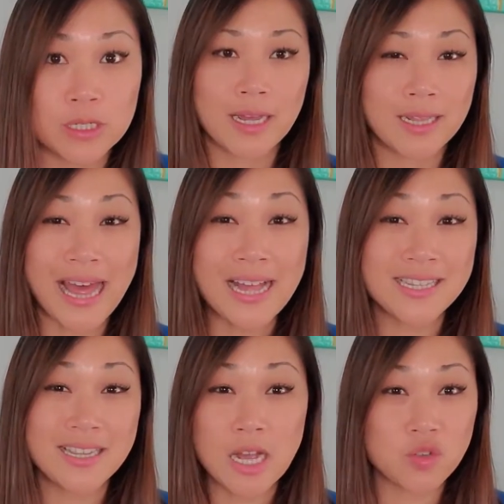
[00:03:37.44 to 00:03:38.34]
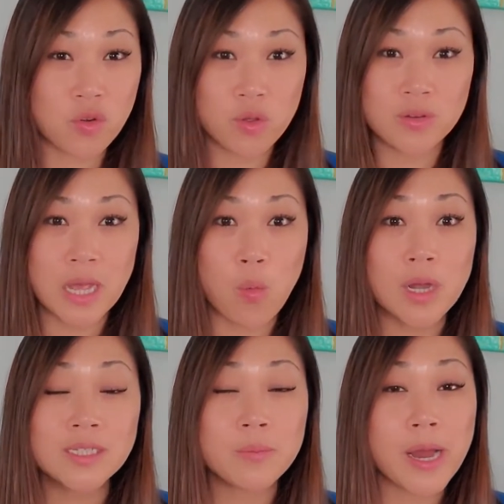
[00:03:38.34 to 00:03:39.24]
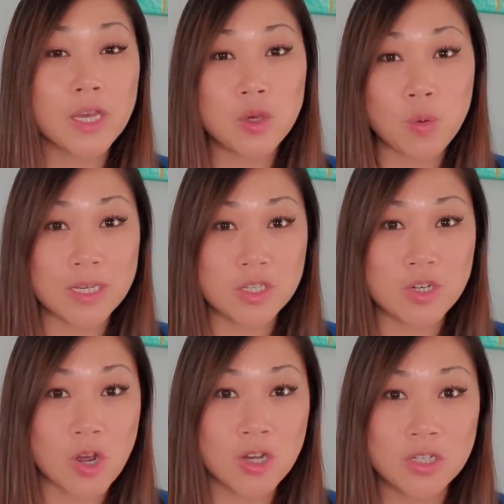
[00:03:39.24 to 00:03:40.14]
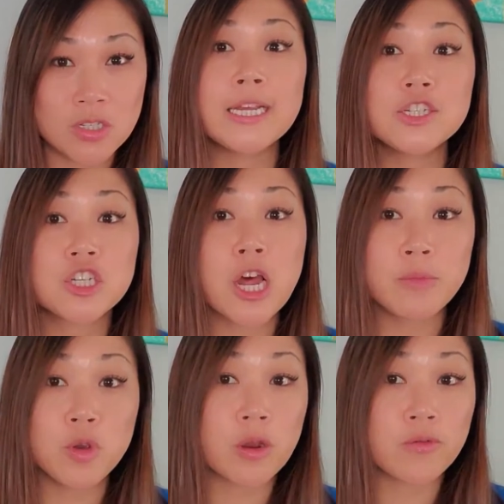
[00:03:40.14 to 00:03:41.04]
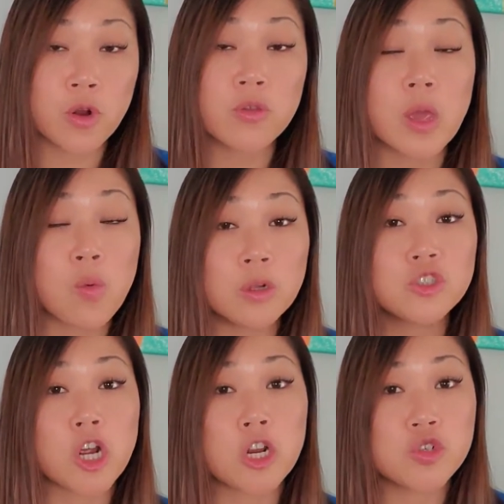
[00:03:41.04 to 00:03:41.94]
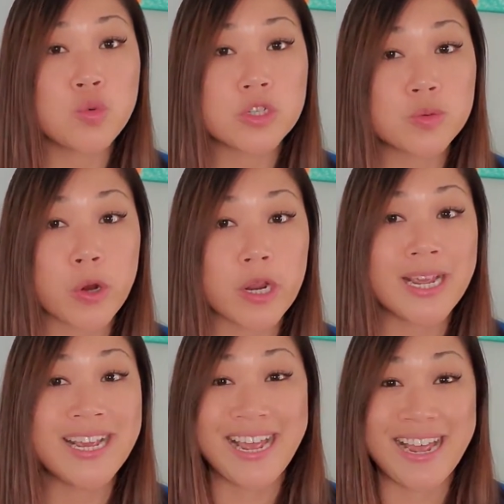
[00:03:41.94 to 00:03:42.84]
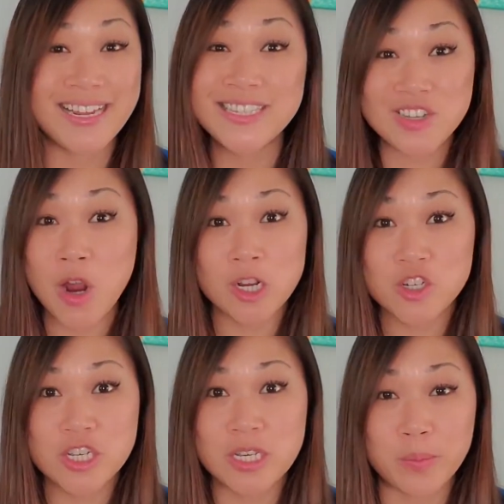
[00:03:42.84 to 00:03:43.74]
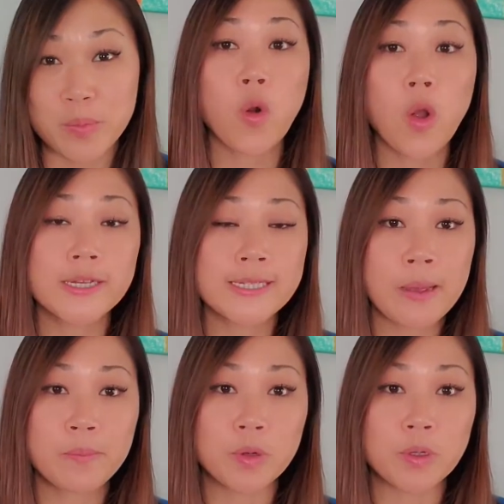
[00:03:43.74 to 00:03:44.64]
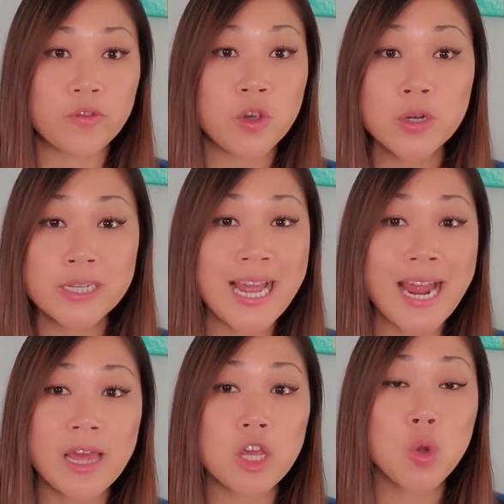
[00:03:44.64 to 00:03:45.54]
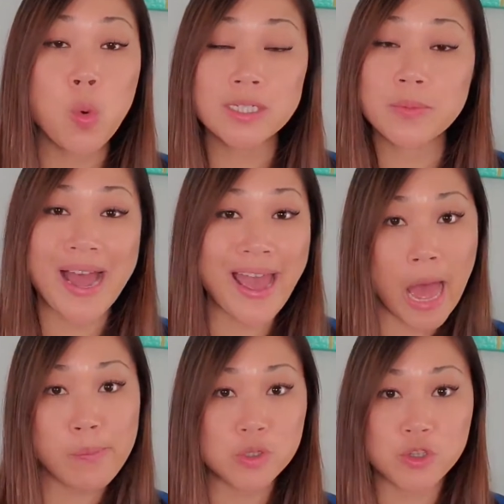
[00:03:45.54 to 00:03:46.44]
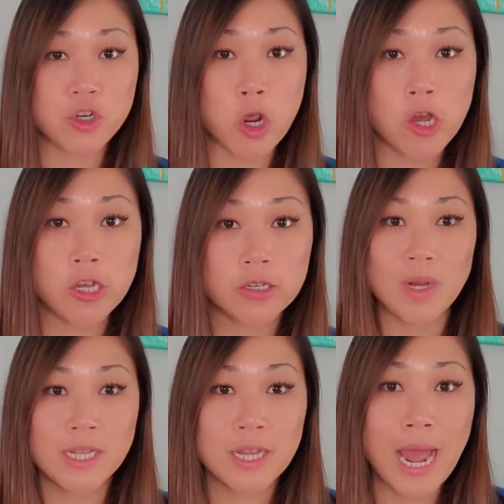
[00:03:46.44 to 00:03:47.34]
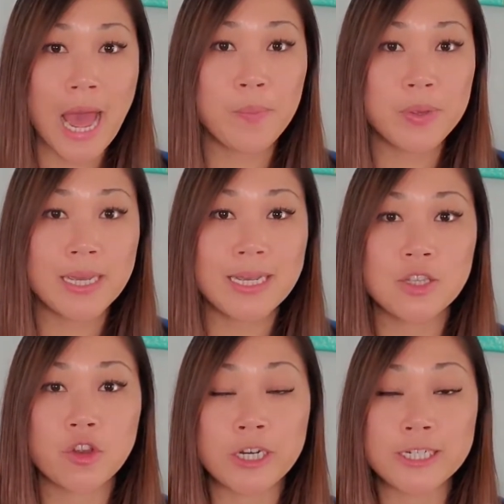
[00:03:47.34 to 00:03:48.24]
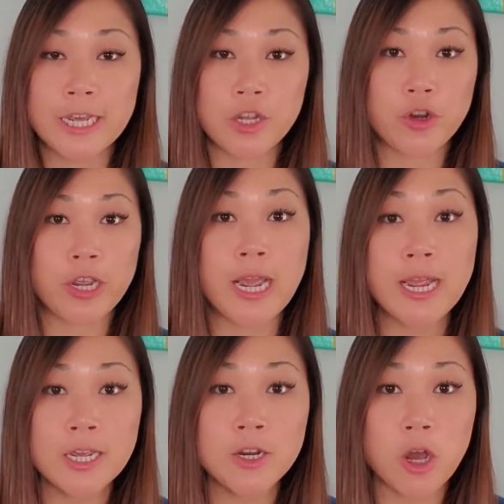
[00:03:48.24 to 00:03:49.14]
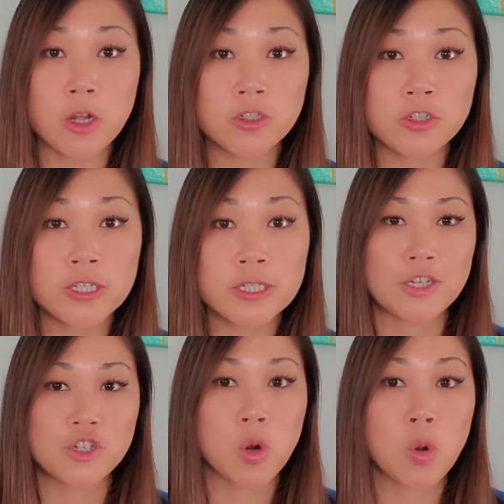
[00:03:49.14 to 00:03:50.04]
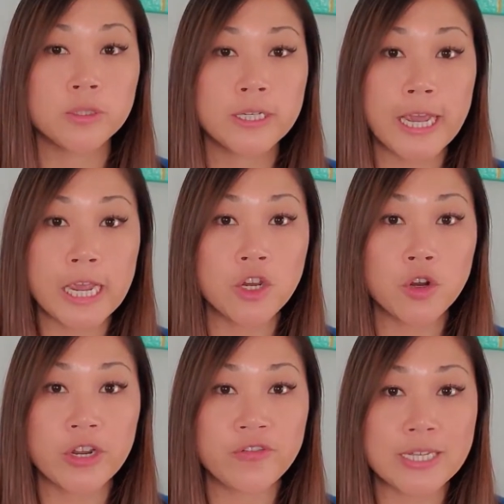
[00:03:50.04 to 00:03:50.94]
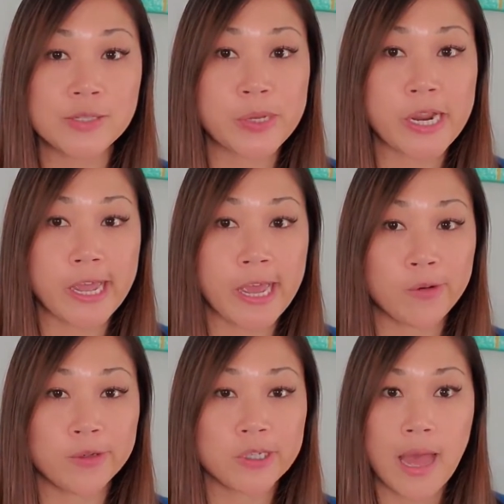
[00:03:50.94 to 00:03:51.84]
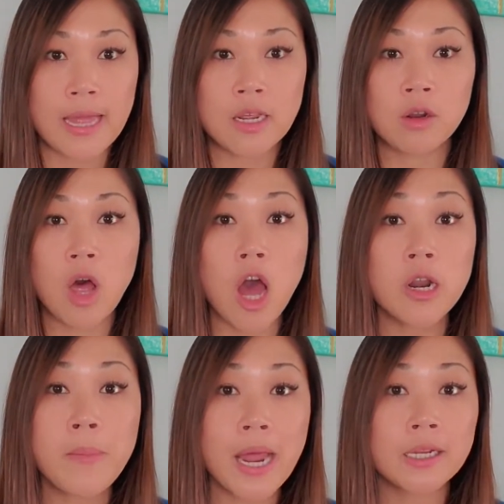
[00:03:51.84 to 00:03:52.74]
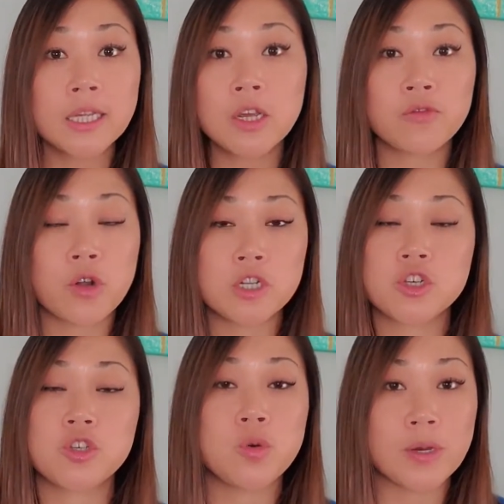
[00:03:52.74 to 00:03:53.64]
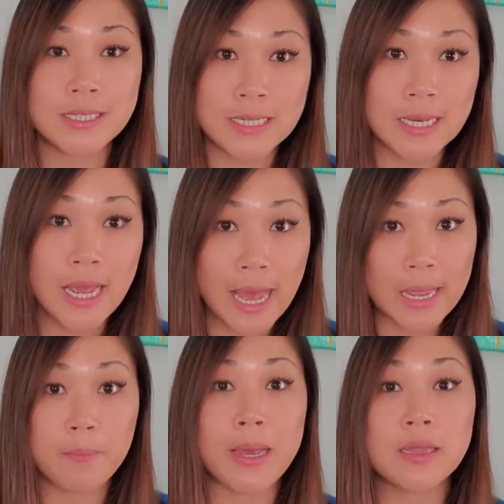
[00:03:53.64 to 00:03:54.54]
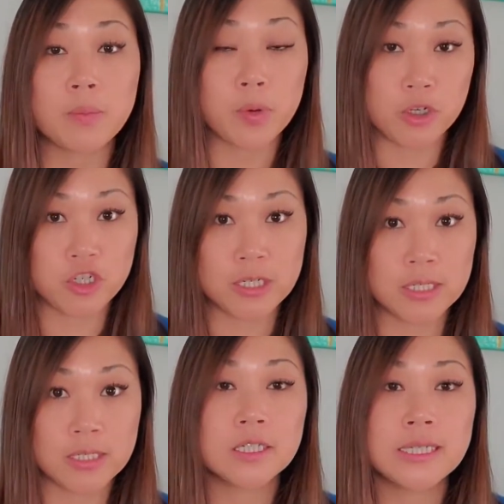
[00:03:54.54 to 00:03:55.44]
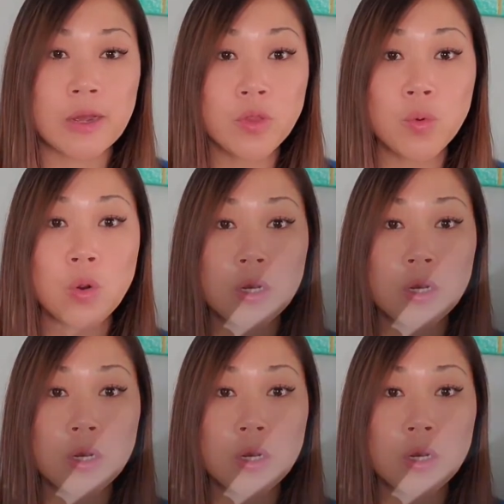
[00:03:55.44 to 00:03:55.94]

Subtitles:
And that sucks for those that want to buy US stocks. And each time you convert, they will charge you a spread, and it's not cheap. For example, if you decide that you want to buy Apple stock, what's going to happen is they're going to take your Canadian dollars that you're holding in your investment account, and it'll automatically convert it to USD and make the purchase. Down the road,